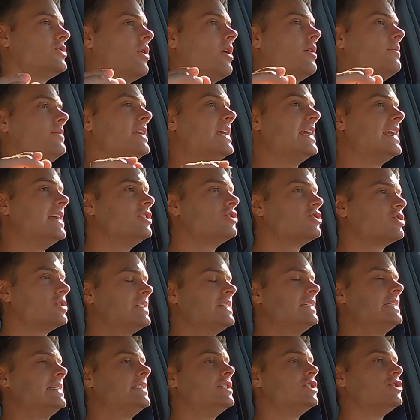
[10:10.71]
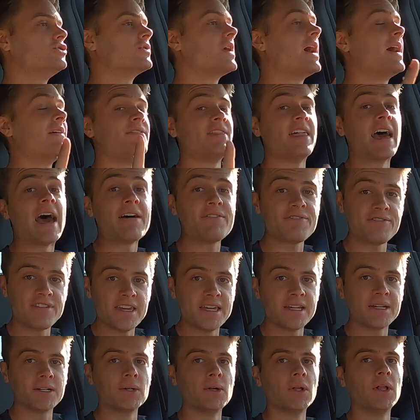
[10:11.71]
so I'll be interested to drive that
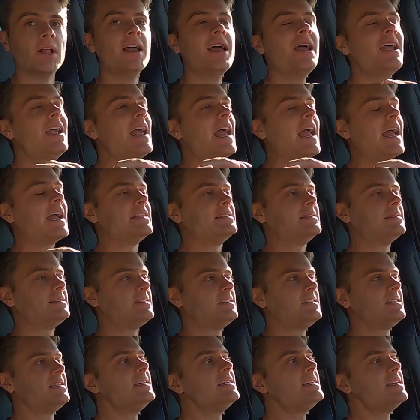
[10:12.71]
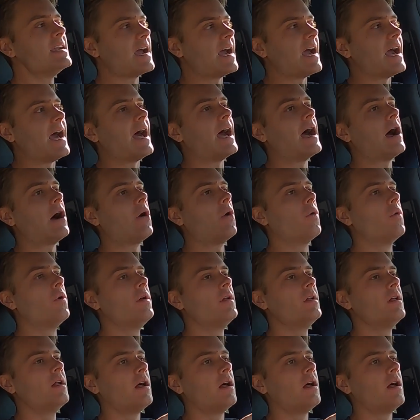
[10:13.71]
vehicle and see how